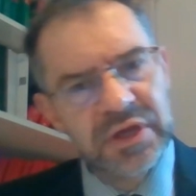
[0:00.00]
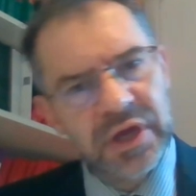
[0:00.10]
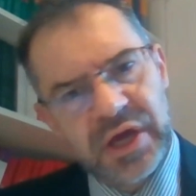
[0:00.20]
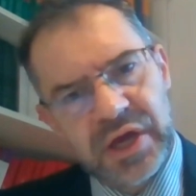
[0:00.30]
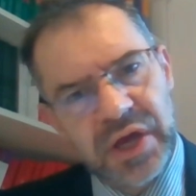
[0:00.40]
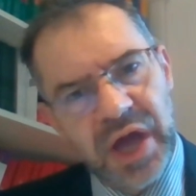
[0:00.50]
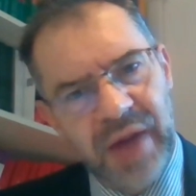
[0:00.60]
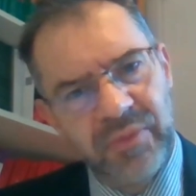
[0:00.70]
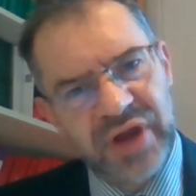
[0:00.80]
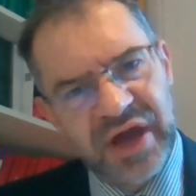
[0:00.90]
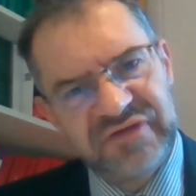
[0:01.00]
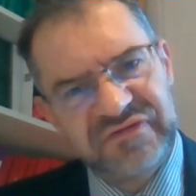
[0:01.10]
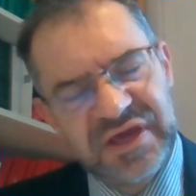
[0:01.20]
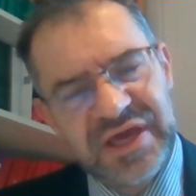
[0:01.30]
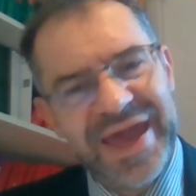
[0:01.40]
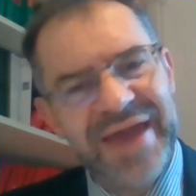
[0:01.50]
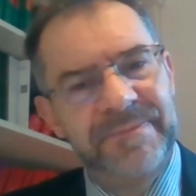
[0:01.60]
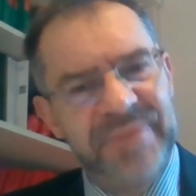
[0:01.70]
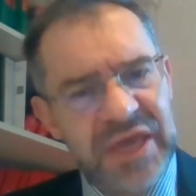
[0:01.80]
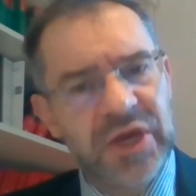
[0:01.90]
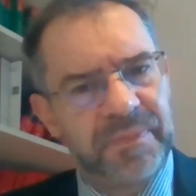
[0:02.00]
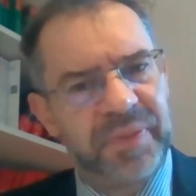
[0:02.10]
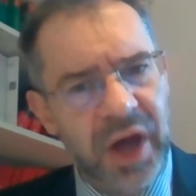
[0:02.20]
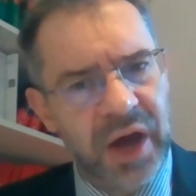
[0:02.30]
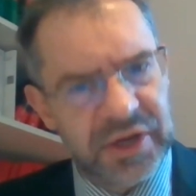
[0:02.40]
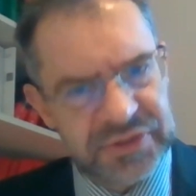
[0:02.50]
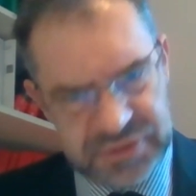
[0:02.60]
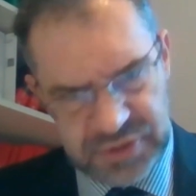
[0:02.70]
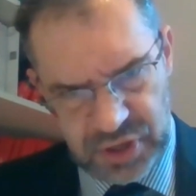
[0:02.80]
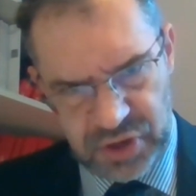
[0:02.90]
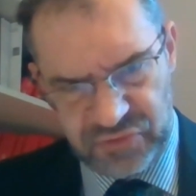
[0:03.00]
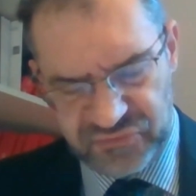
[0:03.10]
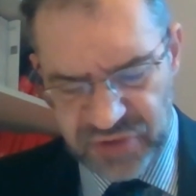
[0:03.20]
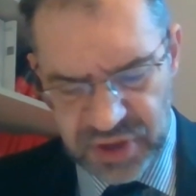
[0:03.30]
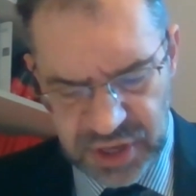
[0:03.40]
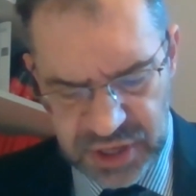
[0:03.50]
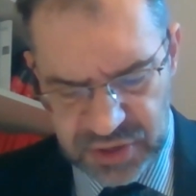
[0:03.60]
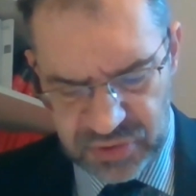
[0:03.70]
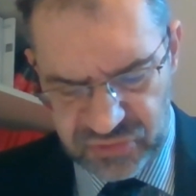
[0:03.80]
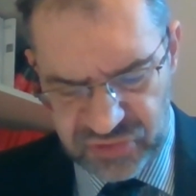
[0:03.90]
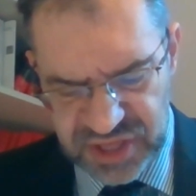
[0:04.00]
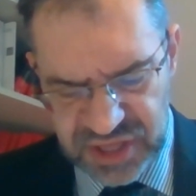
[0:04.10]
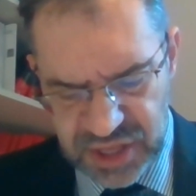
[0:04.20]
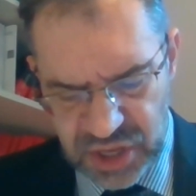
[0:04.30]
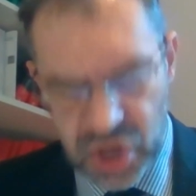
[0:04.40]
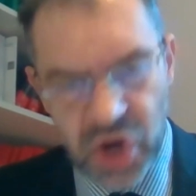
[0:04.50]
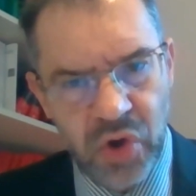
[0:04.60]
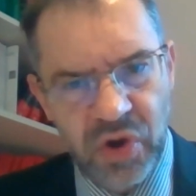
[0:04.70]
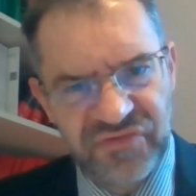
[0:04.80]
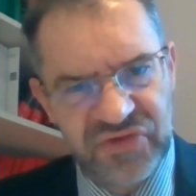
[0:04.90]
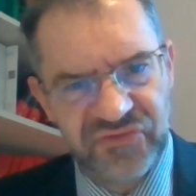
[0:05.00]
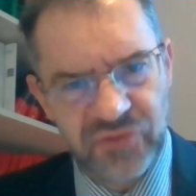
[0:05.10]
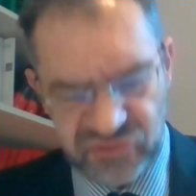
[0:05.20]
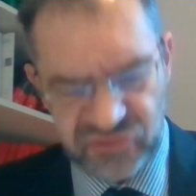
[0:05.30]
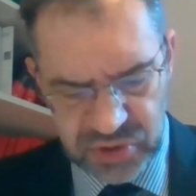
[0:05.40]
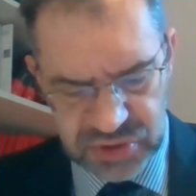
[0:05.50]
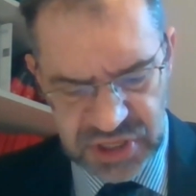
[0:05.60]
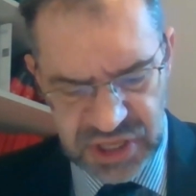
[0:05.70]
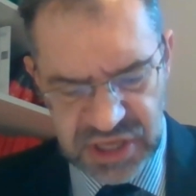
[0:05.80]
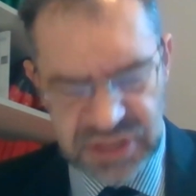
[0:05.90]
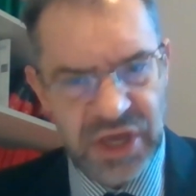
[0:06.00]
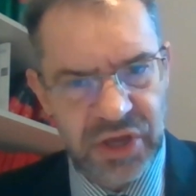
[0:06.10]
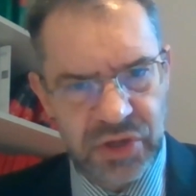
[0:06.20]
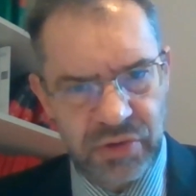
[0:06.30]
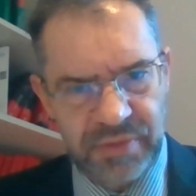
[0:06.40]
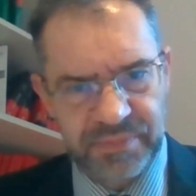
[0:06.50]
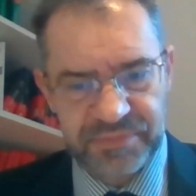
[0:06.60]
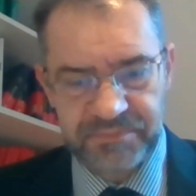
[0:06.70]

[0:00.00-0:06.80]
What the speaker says: harmonizing a bigger part of the law of enforcement in Europe?